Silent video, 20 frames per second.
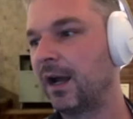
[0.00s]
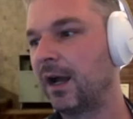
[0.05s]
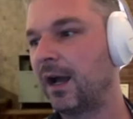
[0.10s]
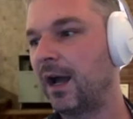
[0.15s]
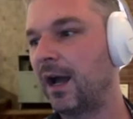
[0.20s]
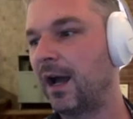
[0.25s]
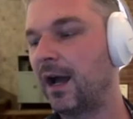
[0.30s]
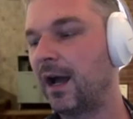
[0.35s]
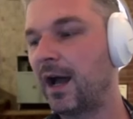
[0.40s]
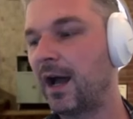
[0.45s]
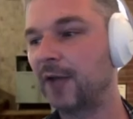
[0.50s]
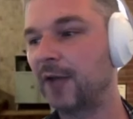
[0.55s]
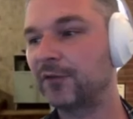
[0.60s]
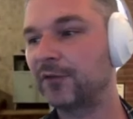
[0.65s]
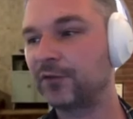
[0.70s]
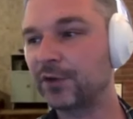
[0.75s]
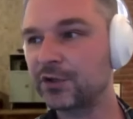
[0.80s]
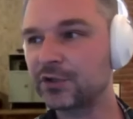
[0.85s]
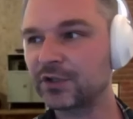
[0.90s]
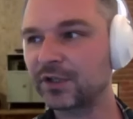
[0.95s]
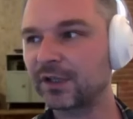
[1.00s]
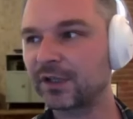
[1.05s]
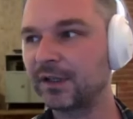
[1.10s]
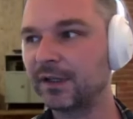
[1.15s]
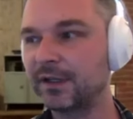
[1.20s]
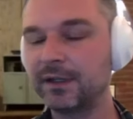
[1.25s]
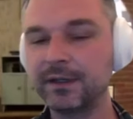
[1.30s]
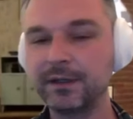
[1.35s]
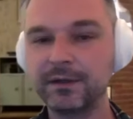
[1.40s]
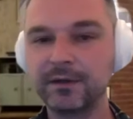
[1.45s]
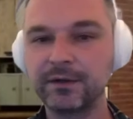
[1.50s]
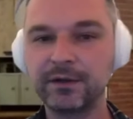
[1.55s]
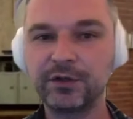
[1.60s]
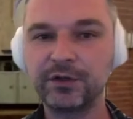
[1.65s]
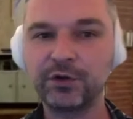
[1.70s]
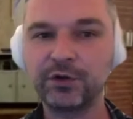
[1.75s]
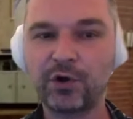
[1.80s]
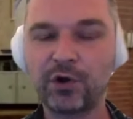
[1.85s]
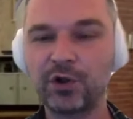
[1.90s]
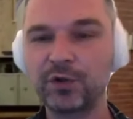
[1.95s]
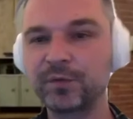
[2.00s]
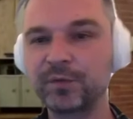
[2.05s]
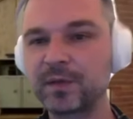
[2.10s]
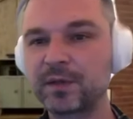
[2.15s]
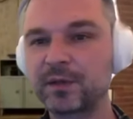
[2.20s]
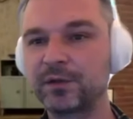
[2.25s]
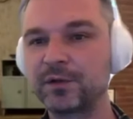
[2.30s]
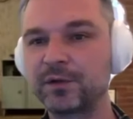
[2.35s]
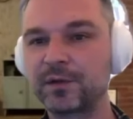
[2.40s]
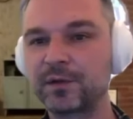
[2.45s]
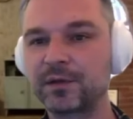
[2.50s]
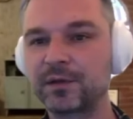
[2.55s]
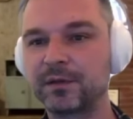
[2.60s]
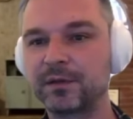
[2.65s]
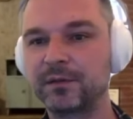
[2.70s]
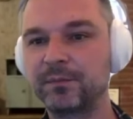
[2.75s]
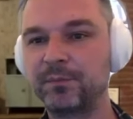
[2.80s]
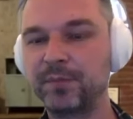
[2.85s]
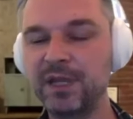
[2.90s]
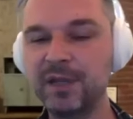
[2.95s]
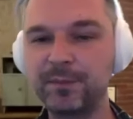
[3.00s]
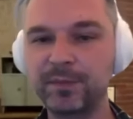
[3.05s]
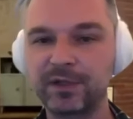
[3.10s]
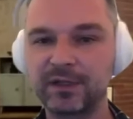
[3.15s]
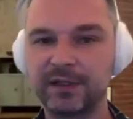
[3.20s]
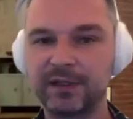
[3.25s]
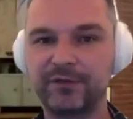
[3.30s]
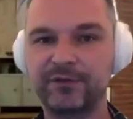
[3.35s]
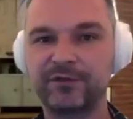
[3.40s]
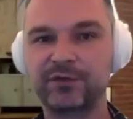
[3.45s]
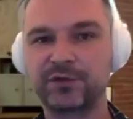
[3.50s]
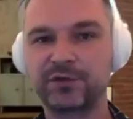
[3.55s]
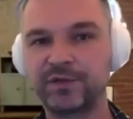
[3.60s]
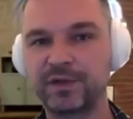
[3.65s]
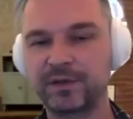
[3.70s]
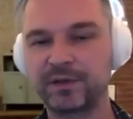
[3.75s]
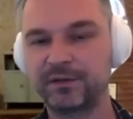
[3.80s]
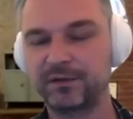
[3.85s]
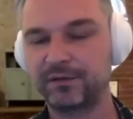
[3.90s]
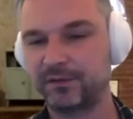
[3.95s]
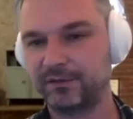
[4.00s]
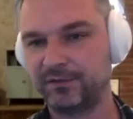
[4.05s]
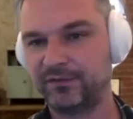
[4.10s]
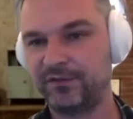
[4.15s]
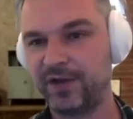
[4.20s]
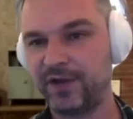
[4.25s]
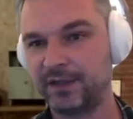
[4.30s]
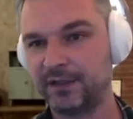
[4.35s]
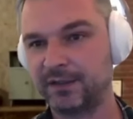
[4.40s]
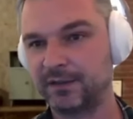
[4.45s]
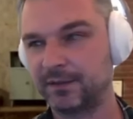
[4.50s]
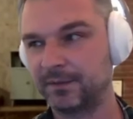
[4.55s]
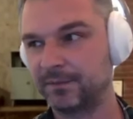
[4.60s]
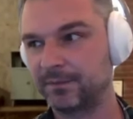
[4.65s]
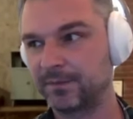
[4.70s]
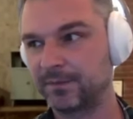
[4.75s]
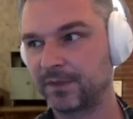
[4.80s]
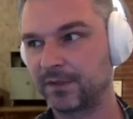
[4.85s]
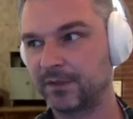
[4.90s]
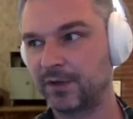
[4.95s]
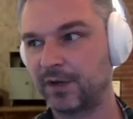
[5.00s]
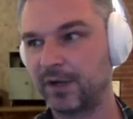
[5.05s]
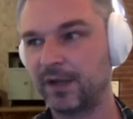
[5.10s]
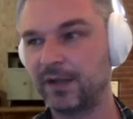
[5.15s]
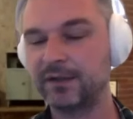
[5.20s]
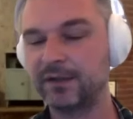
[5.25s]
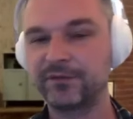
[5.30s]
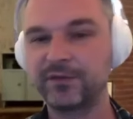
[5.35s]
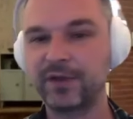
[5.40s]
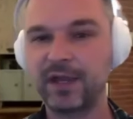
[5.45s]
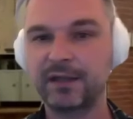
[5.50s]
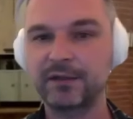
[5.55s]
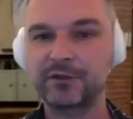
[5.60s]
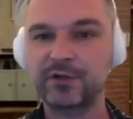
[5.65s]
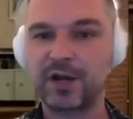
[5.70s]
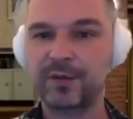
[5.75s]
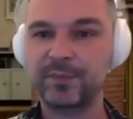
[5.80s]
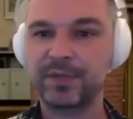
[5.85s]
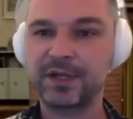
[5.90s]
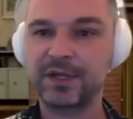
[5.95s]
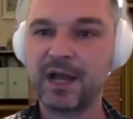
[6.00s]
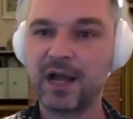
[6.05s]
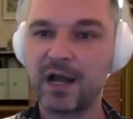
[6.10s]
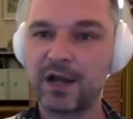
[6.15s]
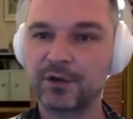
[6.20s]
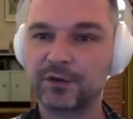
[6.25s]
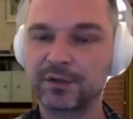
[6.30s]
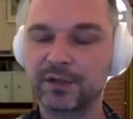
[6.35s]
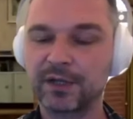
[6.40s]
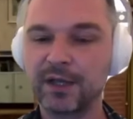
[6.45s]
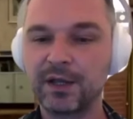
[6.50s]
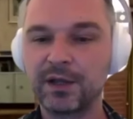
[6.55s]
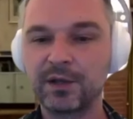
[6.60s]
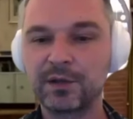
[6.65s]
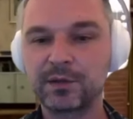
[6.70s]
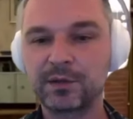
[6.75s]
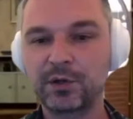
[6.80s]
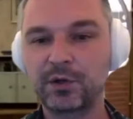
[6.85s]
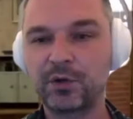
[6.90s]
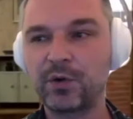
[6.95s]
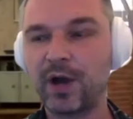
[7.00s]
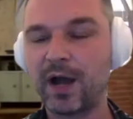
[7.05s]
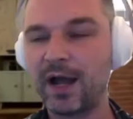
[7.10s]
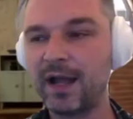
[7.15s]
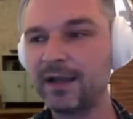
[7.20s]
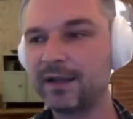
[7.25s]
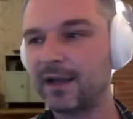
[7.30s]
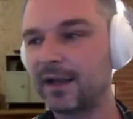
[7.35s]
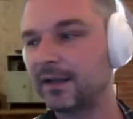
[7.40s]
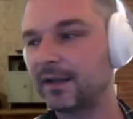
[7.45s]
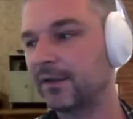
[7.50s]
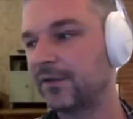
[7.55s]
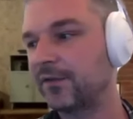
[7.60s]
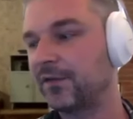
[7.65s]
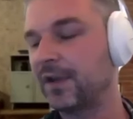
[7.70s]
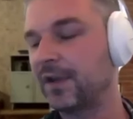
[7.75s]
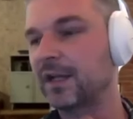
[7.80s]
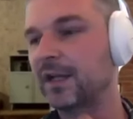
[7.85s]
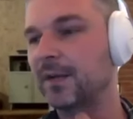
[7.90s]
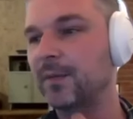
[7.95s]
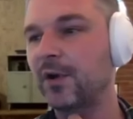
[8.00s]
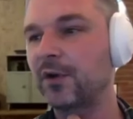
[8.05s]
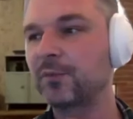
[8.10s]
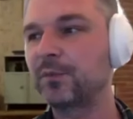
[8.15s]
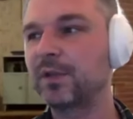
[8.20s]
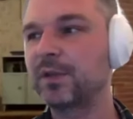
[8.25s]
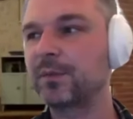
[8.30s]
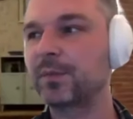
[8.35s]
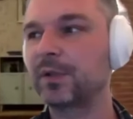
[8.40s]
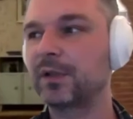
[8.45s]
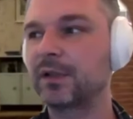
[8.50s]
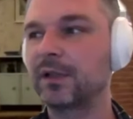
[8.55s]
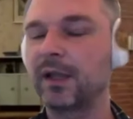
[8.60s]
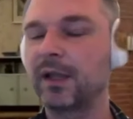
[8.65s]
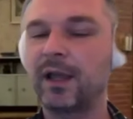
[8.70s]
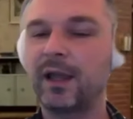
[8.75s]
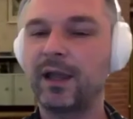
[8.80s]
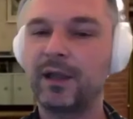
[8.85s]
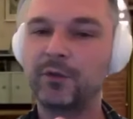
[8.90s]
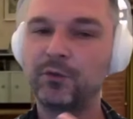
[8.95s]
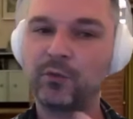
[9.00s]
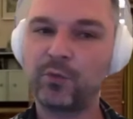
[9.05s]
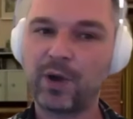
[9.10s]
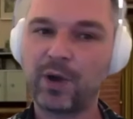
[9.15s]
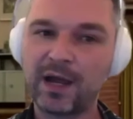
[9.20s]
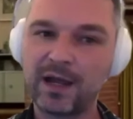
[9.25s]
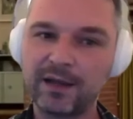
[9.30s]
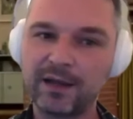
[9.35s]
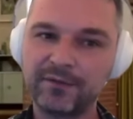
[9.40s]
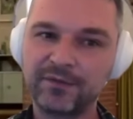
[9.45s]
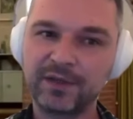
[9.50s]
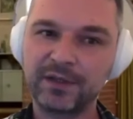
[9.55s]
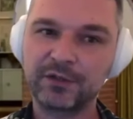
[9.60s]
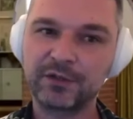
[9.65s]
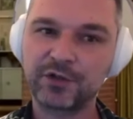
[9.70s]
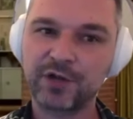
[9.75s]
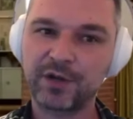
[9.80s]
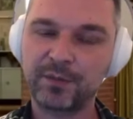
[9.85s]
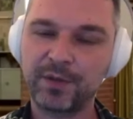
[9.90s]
Unfortunately, you always lose people through this funnel, right? They're dropping out. So I kind of think about people and why they drop